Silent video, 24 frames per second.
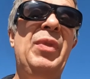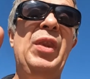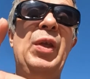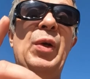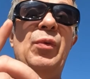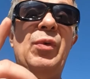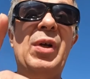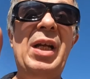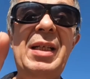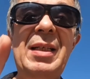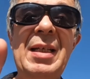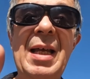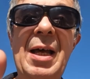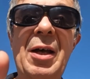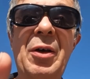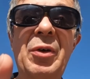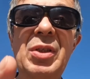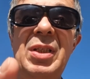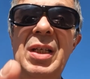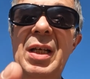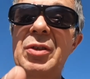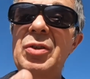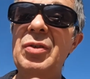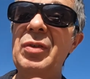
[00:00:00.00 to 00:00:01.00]
Right now
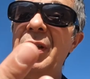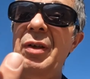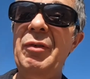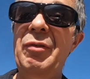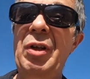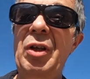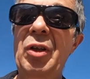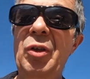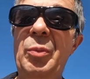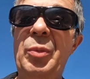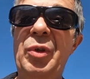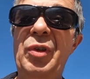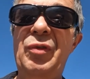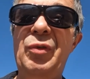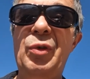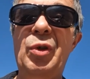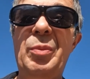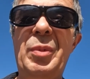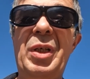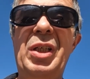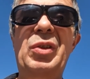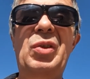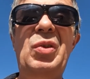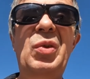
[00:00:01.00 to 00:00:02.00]
it's actually available for
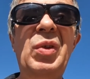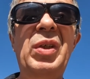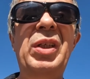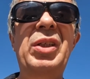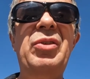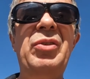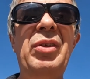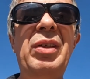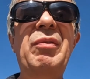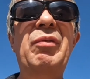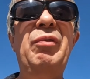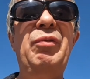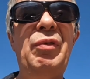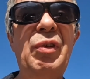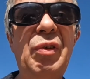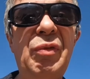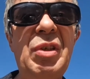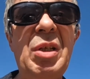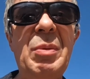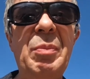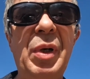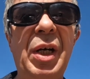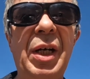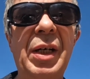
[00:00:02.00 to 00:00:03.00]
about
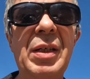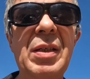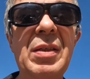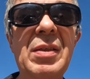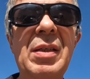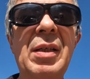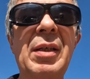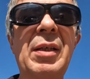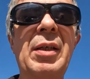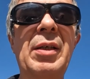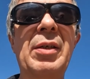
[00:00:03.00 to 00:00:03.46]
250 bucks.